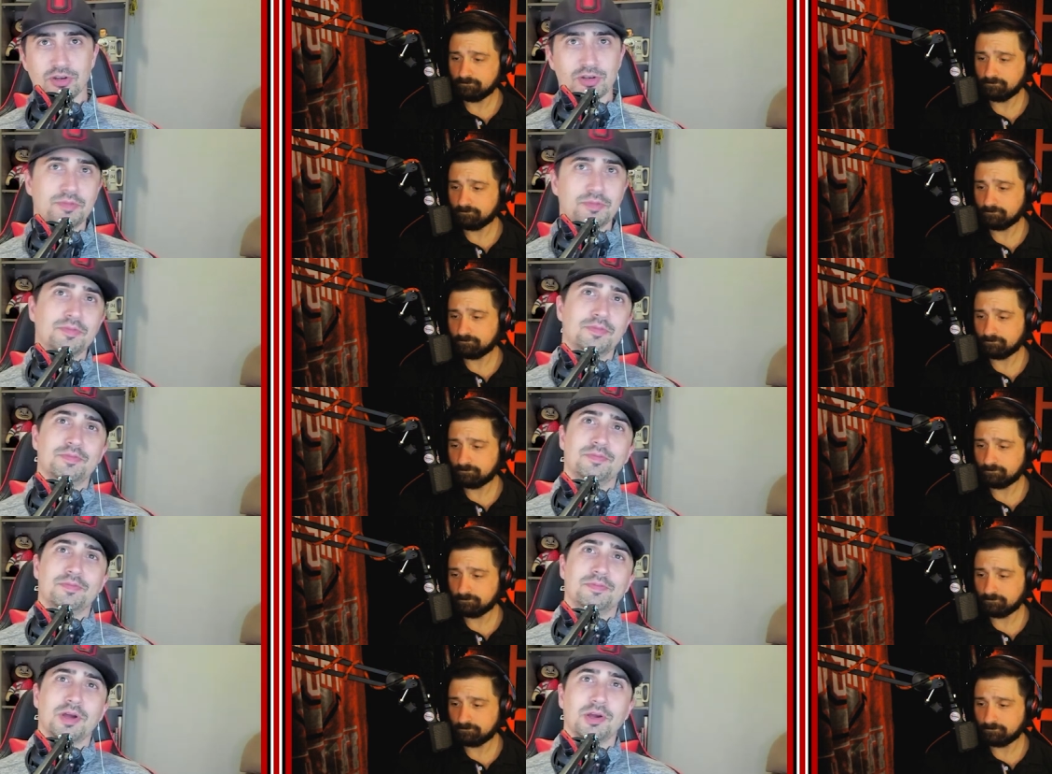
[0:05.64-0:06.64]
Speaker 1: Jared.
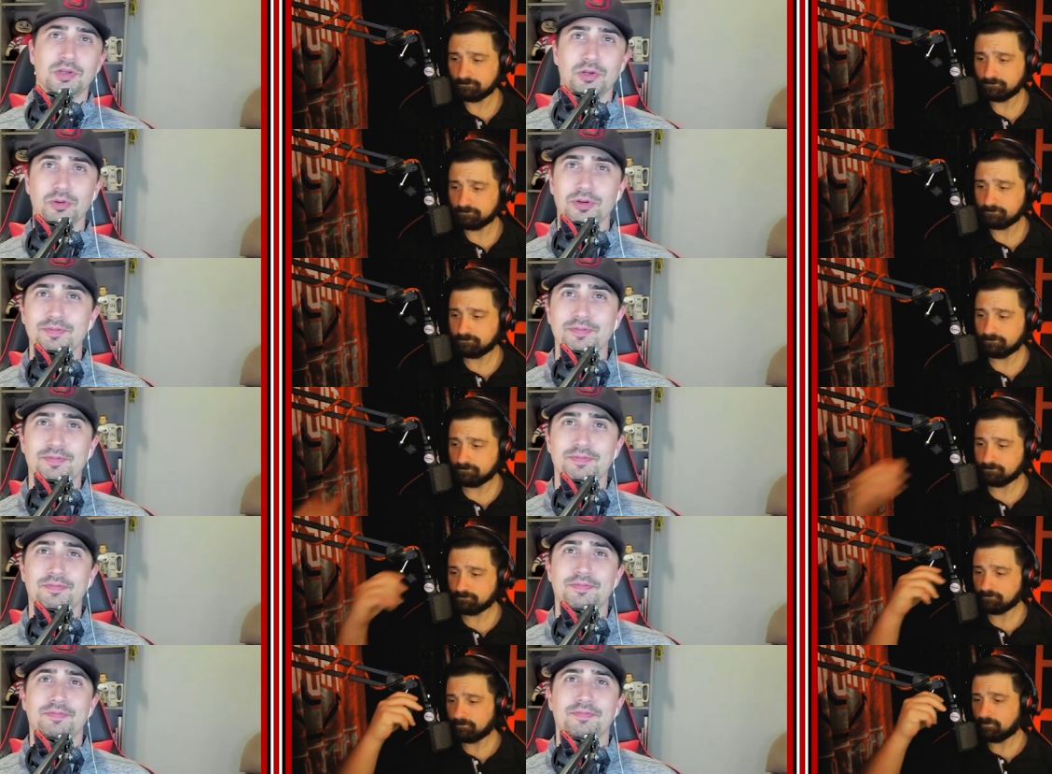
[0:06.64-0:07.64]
How are you doing?
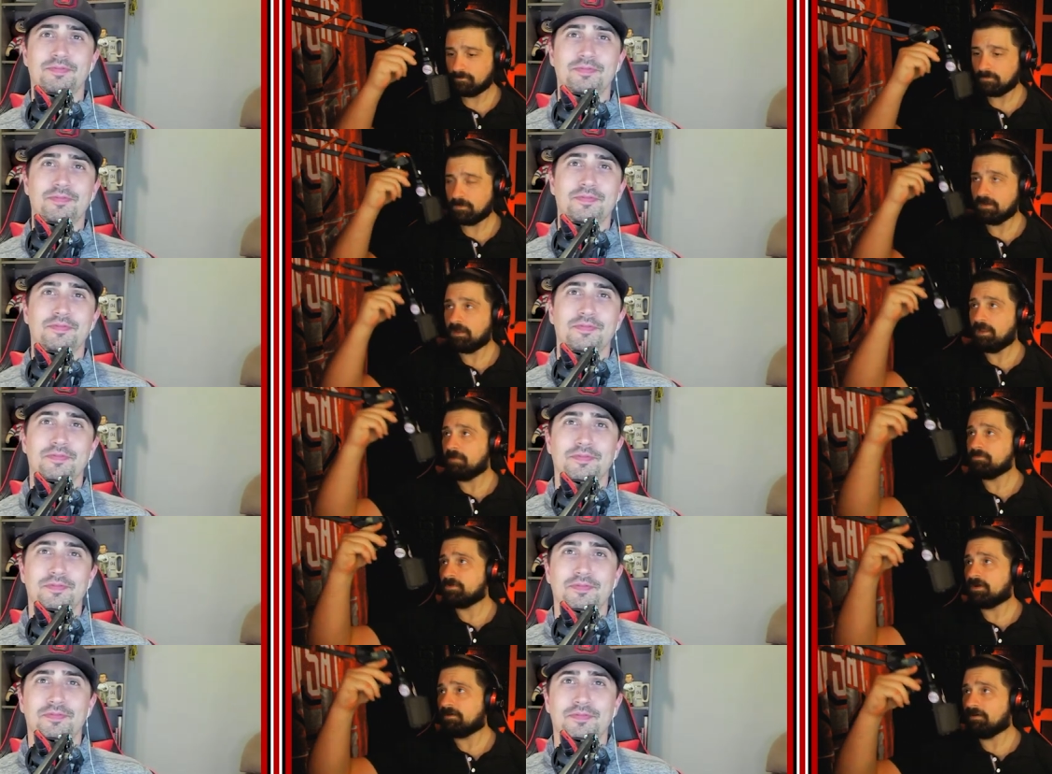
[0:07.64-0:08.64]

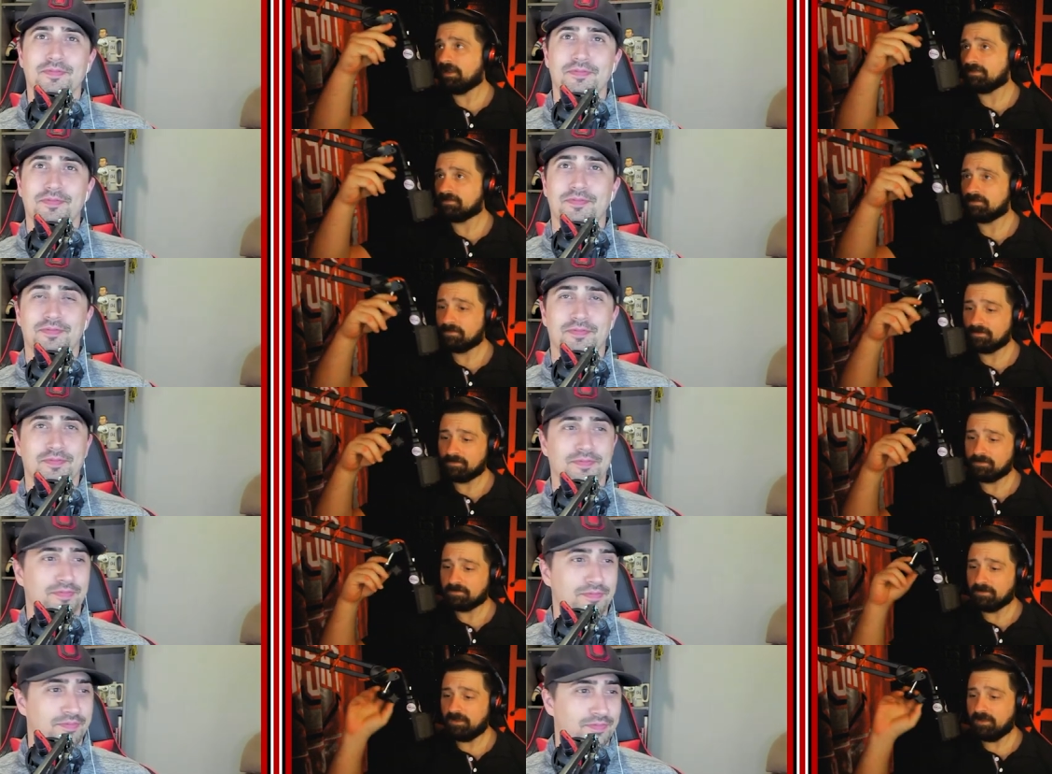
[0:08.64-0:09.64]
Speaker 2: All right.
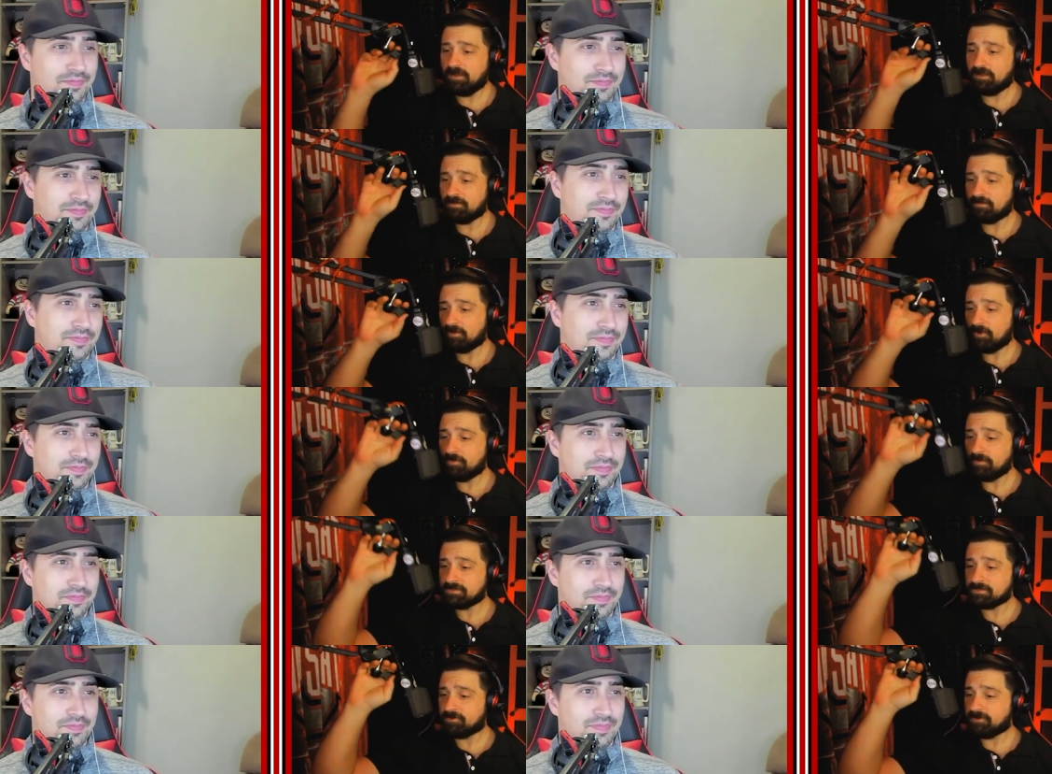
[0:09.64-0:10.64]
Uh,
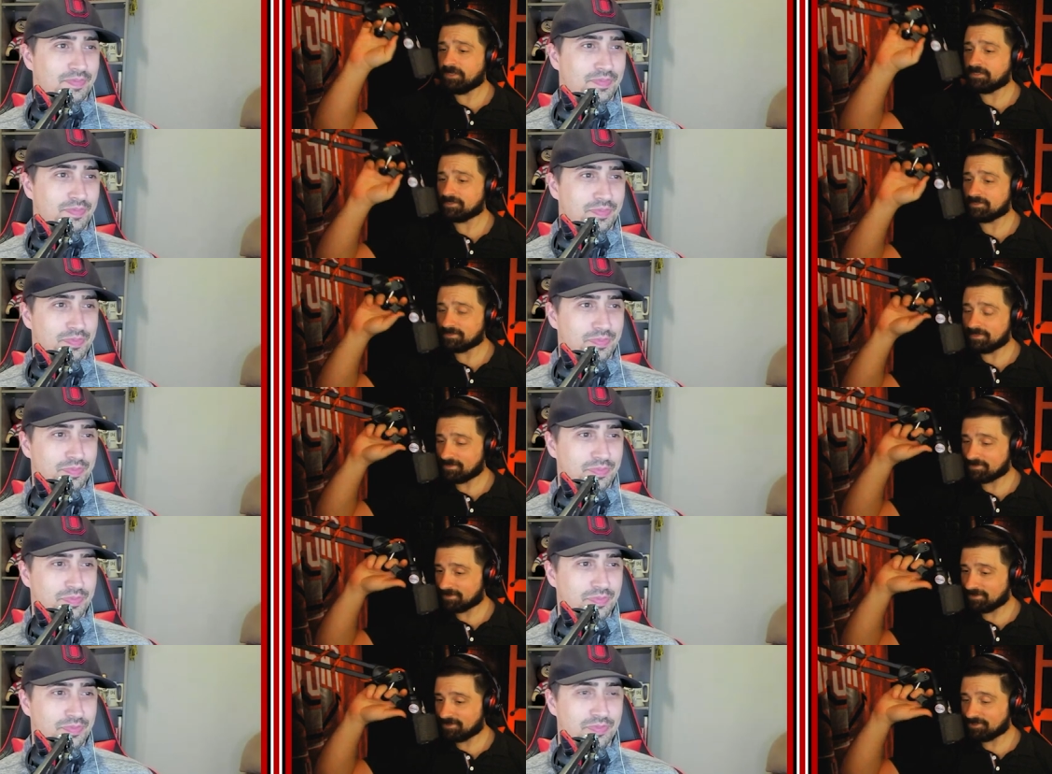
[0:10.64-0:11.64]
Odin's creation
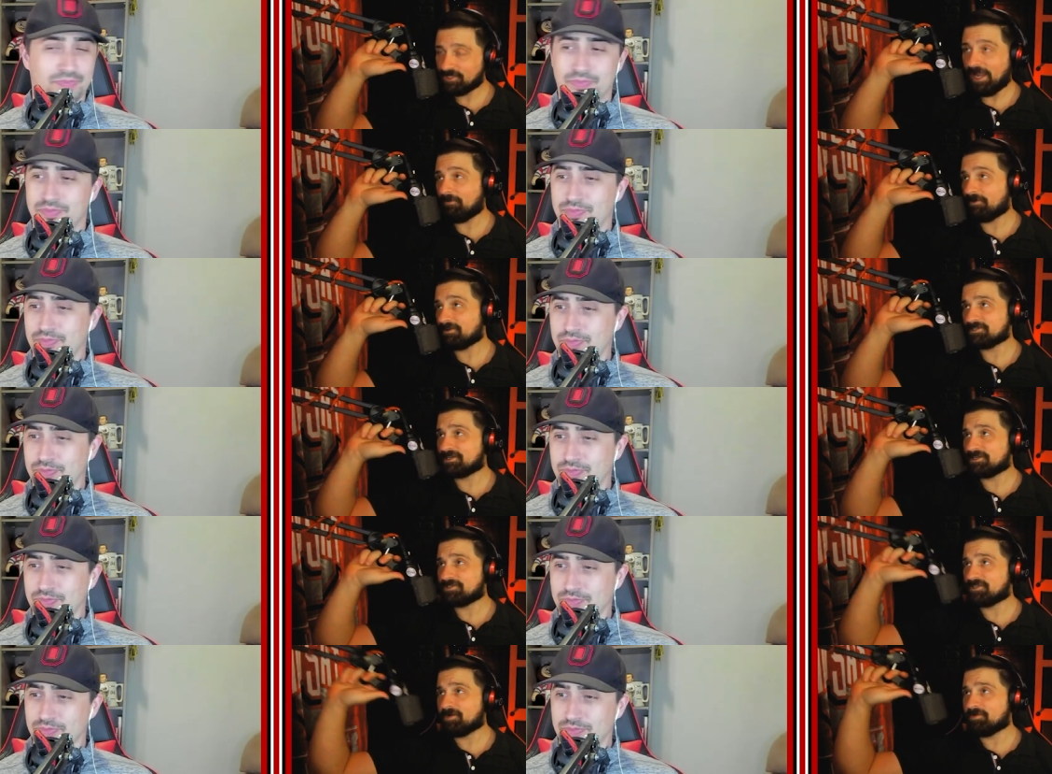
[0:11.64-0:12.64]
says in the chat. We're just
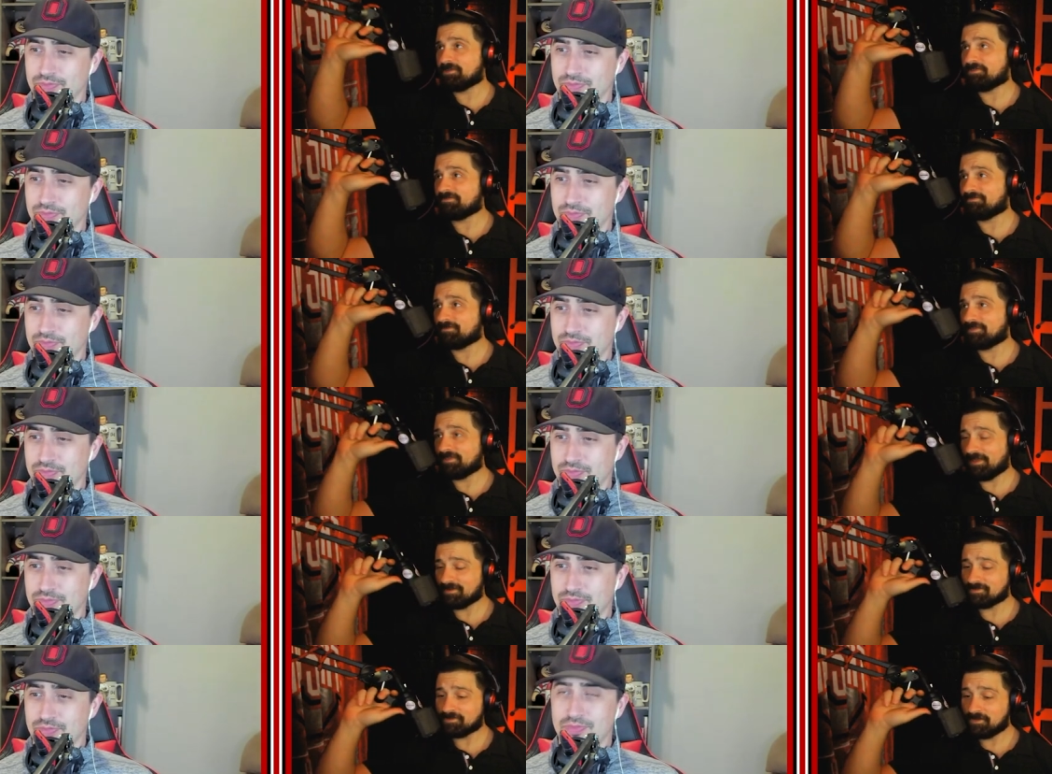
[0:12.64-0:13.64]
going to start with with
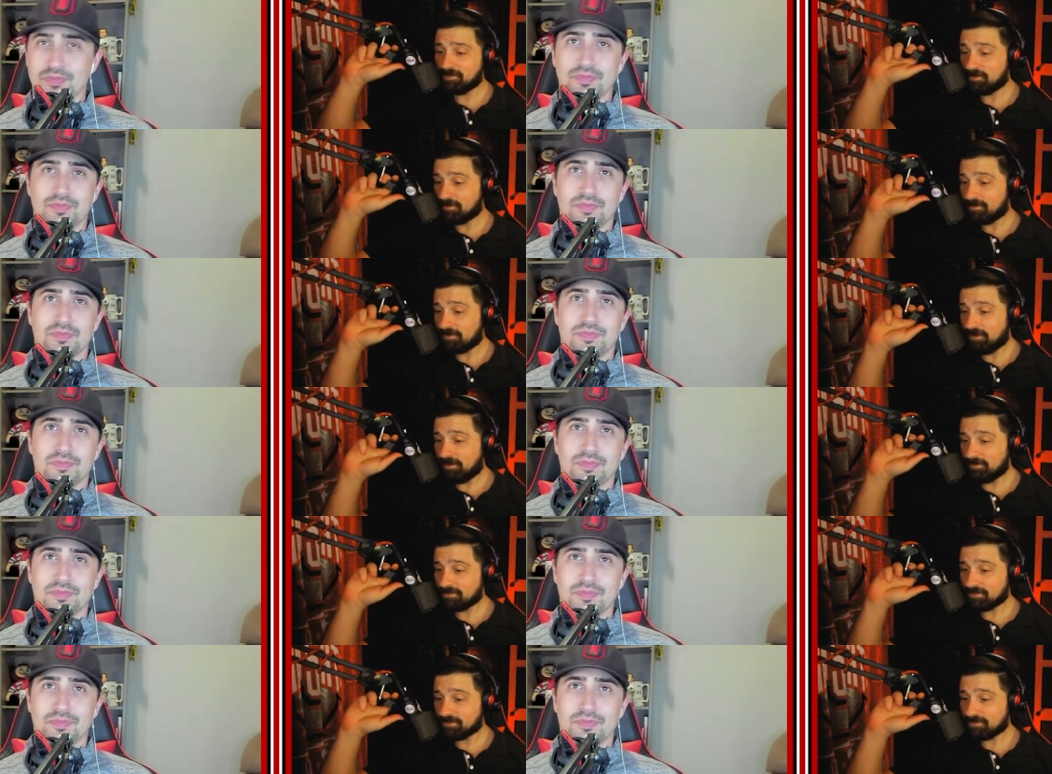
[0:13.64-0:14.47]
this. Uh, I